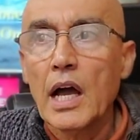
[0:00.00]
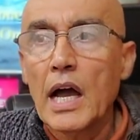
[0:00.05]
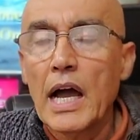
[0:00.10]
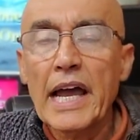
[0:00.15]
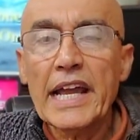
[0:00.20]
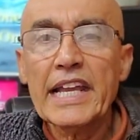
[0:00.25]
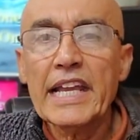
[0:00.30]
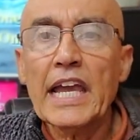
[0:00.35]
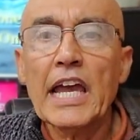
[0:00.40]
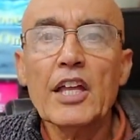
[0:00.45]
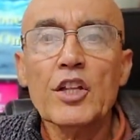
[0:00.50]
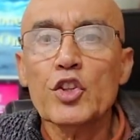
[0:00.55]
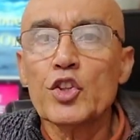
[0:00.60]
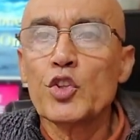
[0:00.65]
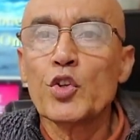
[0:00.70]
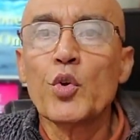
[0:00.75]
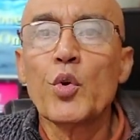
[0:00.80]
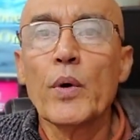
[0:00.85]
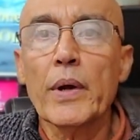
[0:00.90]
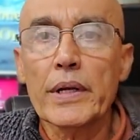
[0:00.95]
I can't
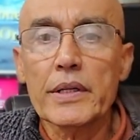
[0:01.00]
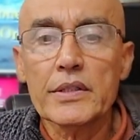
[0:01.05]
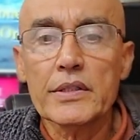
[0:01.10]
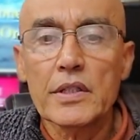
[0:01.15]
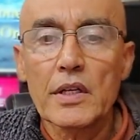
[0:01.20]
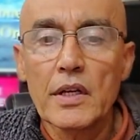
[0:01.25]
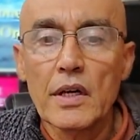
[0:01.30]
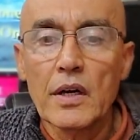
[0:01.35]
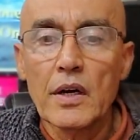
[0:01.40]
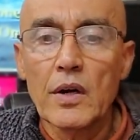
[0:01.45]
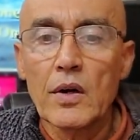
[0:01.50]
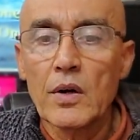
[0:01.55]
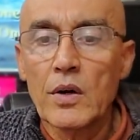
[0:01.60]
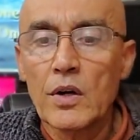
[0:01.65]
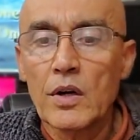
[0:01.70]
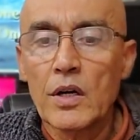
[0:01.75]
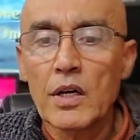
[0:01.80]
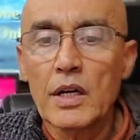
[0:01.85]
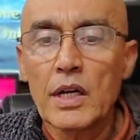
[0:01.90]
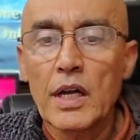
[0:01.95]
do it.
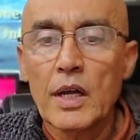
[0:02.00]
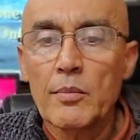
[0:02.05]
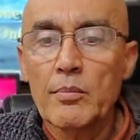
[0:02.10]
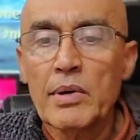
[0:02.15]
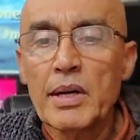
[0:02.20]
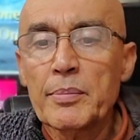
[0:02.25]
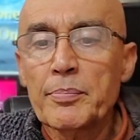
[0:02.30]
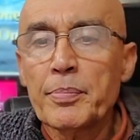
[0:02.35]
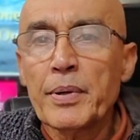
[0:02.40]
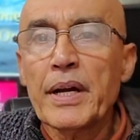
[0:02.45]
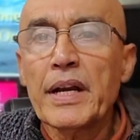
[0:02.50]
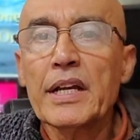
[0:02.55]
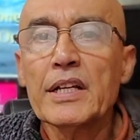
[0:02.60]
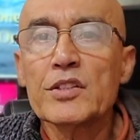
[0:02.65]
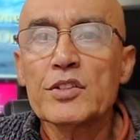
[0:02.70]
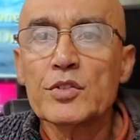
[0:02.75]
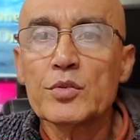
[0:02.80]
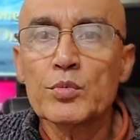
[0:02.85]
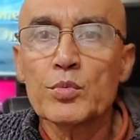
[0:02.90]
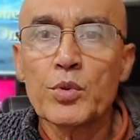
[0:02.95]
Or my
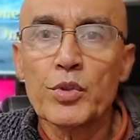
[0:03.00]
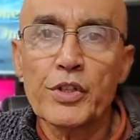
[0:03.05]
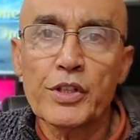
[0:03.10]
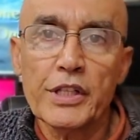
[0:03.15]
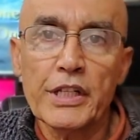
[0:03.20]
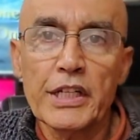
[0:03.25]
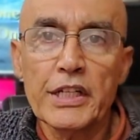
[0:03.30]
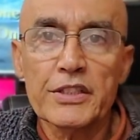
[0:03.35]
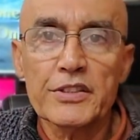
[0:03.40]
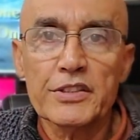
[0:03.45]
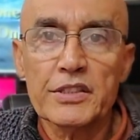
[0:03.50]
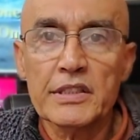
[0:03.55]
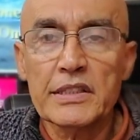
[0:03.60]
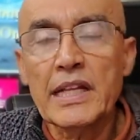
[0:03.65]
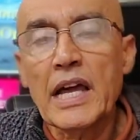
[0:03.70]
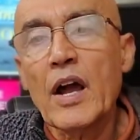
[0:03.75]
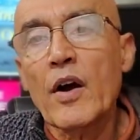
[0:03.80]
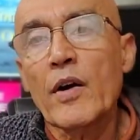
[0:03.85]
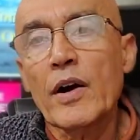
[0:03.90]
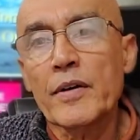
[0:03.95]
parents were this and
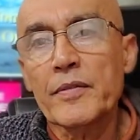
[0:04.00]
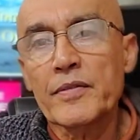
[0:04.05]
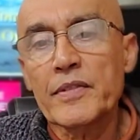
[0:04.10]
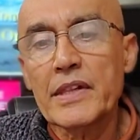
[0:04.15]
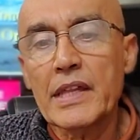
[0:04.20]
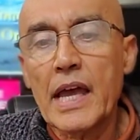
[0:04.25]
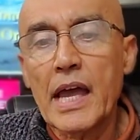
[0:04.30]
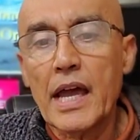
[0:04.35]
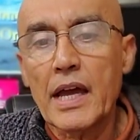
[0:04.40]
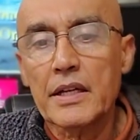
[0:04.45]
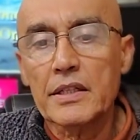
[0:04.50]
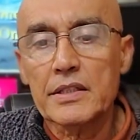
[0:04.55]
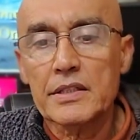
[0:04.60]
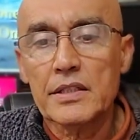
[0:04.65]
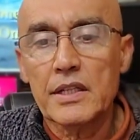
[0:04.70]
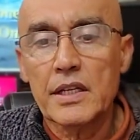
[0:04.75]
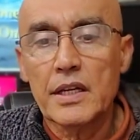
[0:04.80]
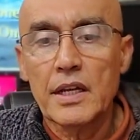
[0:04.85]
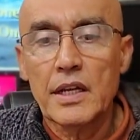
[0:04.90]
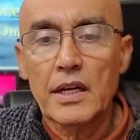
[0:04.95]
now I'm that.
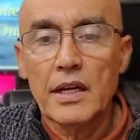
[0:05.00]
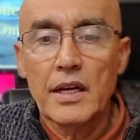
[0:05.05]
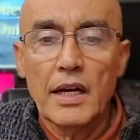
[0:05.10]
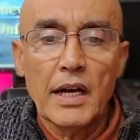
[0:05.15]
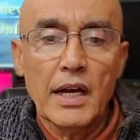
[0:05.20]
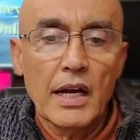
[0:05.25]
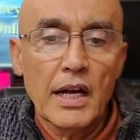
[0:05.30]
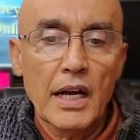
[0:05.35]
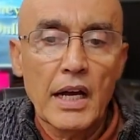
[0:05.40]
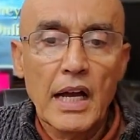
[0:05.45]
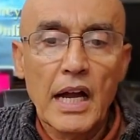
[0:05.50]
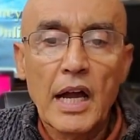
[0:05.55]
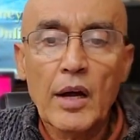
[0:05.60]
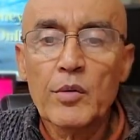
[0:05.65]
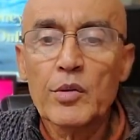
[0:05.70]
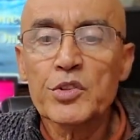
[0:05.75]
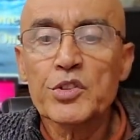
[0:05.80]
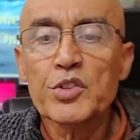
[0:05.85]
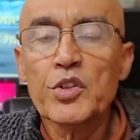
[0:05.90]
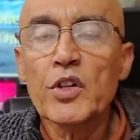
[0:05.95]
I
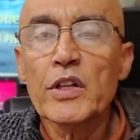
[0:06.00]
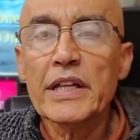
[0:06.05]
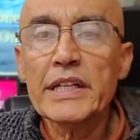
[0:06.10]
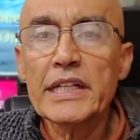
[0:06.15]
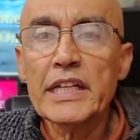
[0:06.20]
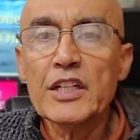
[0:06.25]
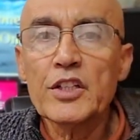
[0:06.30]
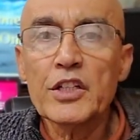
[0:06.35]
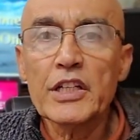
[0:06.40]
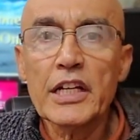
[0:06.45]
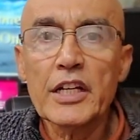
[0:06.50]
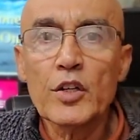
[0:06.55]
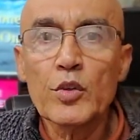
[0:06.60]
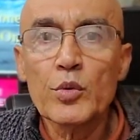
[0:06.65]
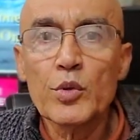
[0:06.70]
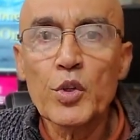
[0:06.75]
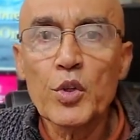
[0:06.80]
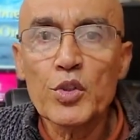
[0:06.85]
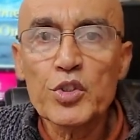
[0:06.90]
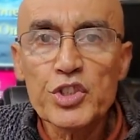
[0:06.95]
was told I need to get a
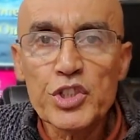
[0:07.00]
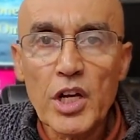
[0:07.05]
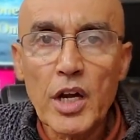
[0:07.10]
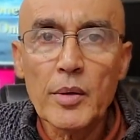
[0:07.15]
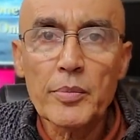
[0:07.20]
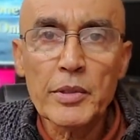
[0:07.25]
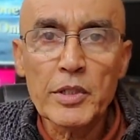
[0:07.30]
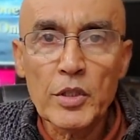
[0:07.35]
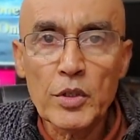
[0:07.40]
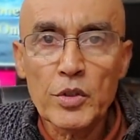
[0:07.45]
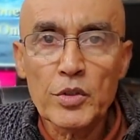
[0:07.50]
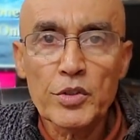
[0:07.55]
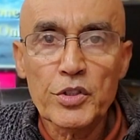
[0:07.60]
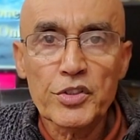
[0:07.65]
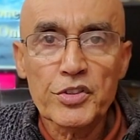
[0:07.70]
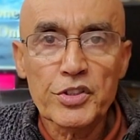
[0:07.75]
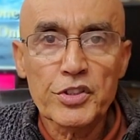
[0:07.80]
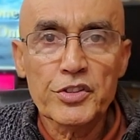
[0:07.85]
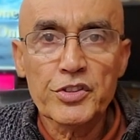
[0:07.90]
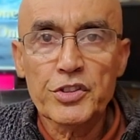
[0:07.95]
real job in order to
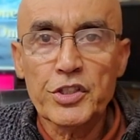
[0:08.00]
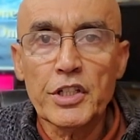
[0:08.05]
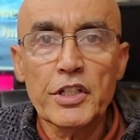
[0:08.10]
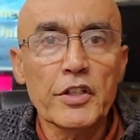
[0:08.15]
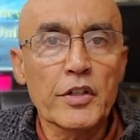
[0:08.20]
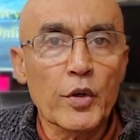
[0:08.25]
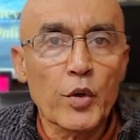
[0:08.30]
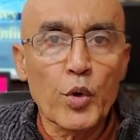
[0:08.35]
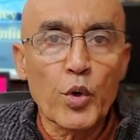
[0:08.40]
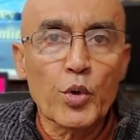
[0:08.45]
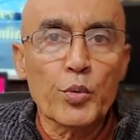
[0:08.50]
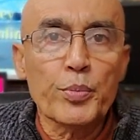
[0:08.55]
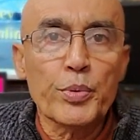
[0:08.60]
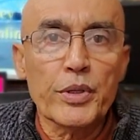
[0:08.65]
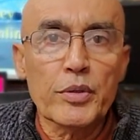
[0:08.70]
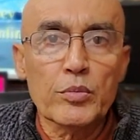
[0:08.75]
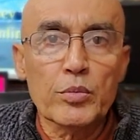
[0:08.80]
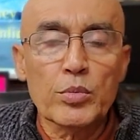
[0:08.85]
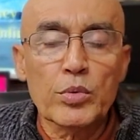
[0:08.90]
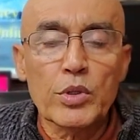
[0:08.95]
succeed in the
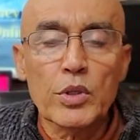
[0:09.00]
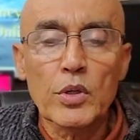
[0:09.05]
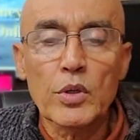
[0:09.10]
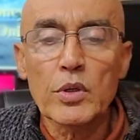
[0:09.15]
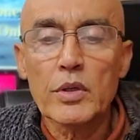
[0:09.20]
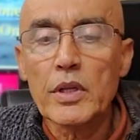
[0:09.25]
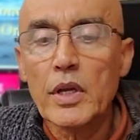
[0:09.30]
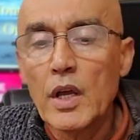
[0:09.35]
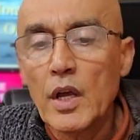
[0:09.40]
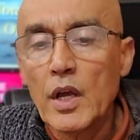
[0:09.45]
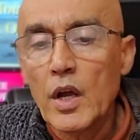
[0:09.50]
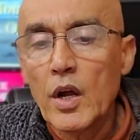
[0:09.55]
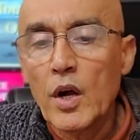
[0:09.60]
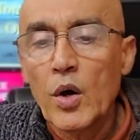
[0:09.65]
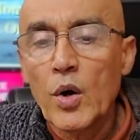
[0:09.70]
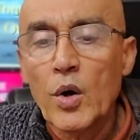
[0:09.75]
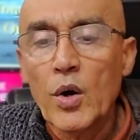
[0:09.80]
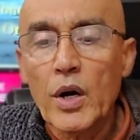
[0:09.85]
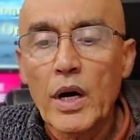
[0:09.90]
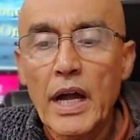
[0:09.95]
corporate world.
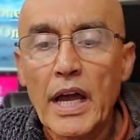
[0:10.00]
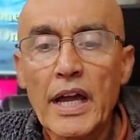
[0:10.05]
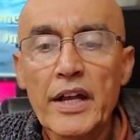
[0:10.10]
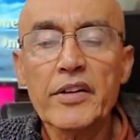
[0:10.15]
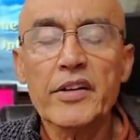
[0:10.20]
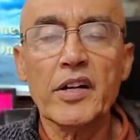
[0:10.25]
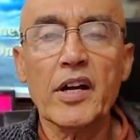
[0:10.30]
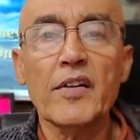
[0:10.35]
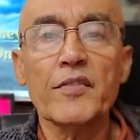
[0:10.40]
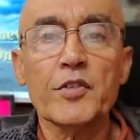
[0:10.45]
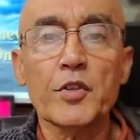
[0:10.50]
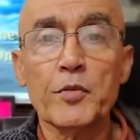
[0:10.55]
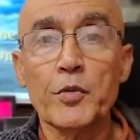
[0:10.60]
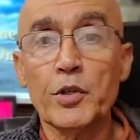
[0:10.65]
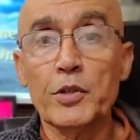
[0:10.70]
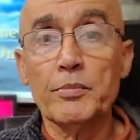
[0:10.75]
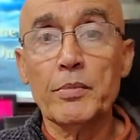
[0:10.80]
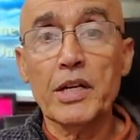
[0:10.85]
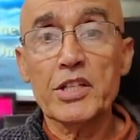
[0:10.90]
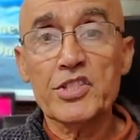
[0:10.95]
Or I'm comfortable
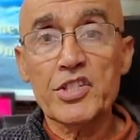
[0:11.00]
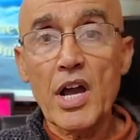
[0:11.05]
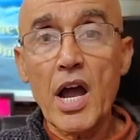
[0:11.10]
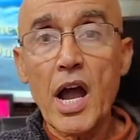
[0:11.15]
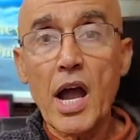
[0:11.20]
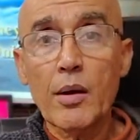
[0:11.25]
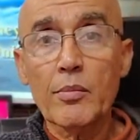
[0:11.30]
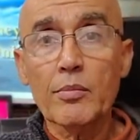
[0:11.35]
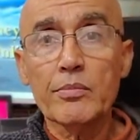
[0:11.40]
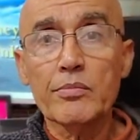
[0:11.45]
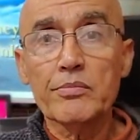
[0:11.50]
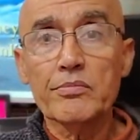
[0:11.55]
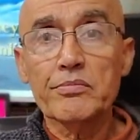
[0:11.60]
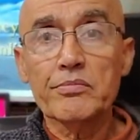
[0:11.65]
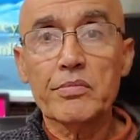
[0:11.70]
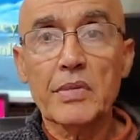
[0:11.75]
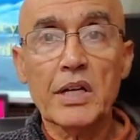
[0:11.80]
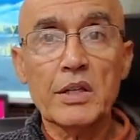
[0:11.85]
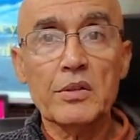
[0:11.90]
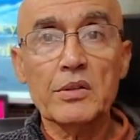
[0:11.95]
in my job.
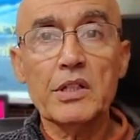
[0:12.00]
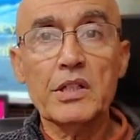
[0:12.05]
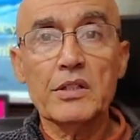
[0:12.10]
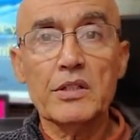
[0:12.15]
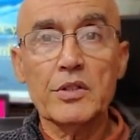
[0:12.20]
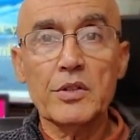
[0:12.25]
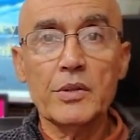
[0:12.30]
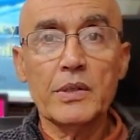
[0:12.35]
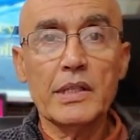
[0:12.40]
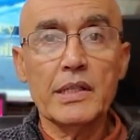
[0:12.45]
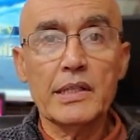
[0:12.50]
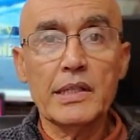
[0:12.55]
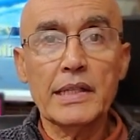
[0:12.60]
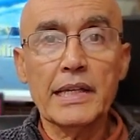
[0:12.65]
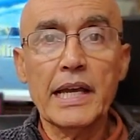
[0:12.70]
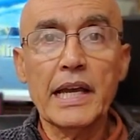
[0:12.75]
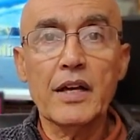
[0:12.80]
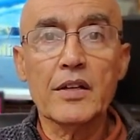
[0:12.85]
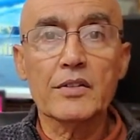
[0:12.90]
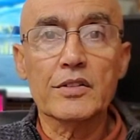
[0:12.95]
I don't need to do anything
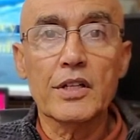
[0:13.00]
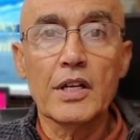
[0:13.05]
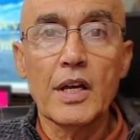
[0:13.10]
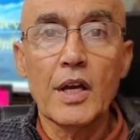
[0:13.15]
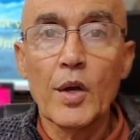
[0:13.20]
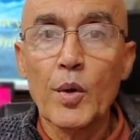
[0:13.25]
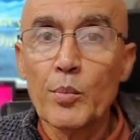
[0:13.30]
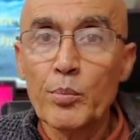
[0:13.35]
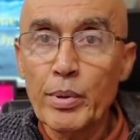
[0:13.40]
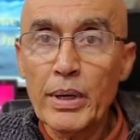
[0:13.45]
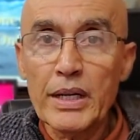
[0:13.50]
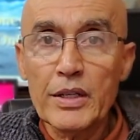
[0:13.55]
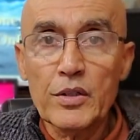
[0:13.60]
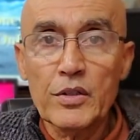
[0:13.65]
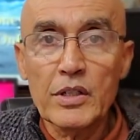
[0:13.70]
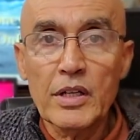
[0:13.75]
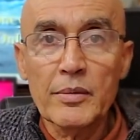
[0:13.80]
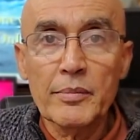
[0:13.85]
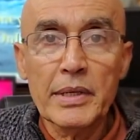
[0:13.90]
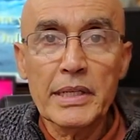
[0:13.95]
else. But
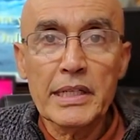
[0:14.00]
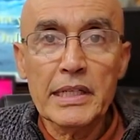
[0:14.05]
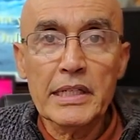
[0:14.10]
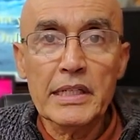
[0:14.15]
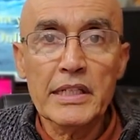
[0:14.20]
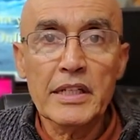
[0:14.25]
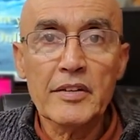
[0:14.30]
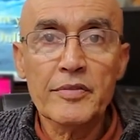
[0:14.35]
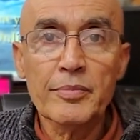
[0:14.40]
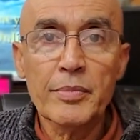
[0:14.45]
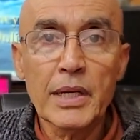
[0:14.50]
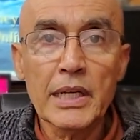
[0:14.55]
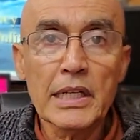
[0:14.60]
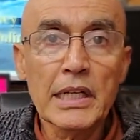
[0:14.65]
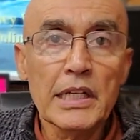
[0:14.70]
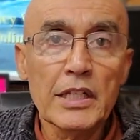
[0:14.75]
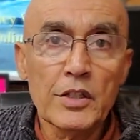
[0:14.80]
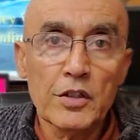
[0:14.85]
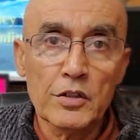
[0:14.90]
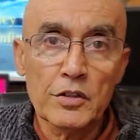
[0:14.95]
you're not making enough
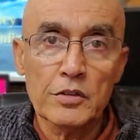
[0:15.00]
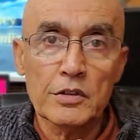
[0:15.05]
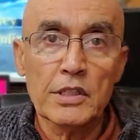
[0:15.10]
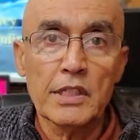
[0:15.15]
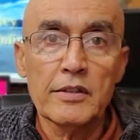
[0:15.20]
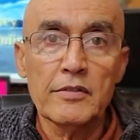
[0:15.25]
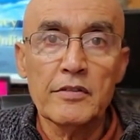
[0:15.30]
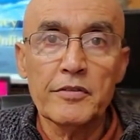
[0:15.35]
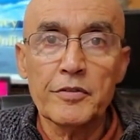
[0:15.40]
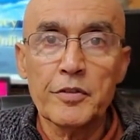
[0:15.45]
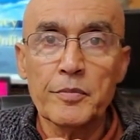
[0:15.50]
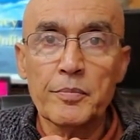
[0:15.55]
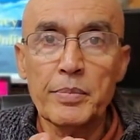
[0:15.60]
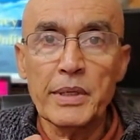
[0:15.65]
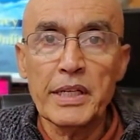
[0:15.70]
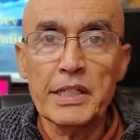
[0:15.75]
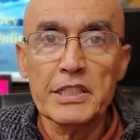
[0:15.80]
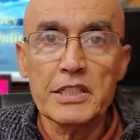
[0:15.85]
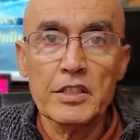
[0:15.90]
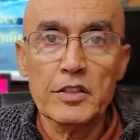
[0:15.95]
money. You're living from
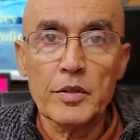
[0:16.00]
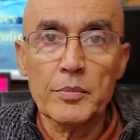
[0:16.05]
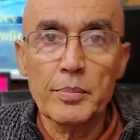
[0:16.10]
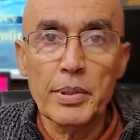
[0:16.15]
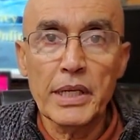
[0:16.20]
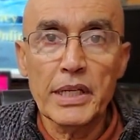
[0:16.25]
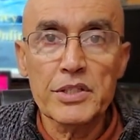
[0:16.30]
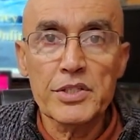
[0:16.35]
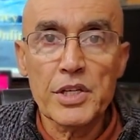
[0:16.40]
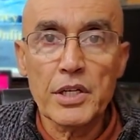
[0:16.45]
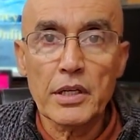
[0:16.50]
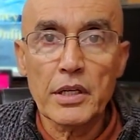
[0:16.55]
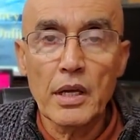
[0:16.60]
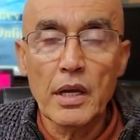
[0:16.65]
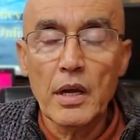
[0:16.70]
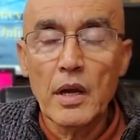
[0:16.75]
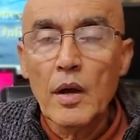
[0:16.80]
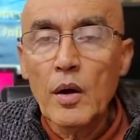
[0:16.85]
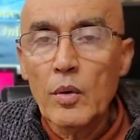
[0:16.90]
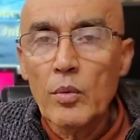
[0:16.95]
paycheck to paycheck.
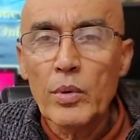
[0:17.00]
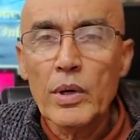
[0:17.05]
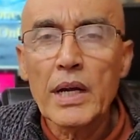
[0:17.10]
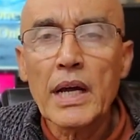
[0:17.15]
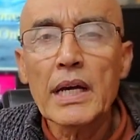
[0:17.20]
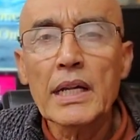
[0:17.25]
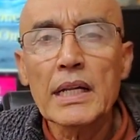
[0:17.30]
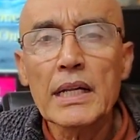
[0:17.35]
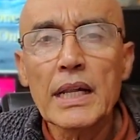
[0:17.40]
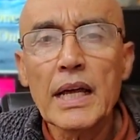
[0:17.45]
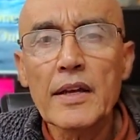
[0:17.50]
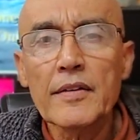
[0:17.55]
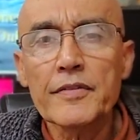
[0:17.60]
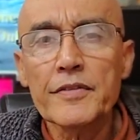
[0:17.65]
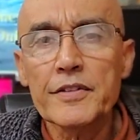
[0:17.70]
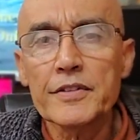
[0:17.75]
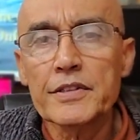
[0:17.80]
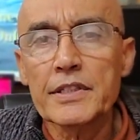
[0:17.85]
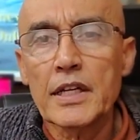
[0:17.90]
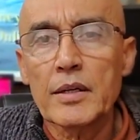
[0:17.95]
What kind of life
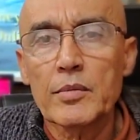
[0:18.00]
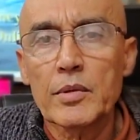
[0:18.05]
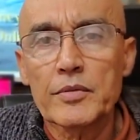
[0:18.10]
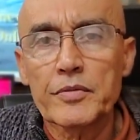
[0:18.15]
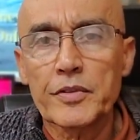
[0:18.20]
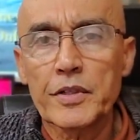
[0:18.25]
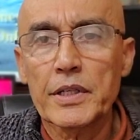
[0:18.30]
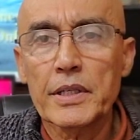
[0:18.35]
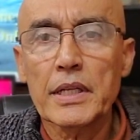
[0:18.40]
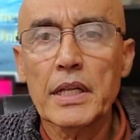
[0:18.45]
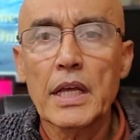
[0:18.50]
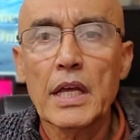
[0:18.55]
is that, my friend?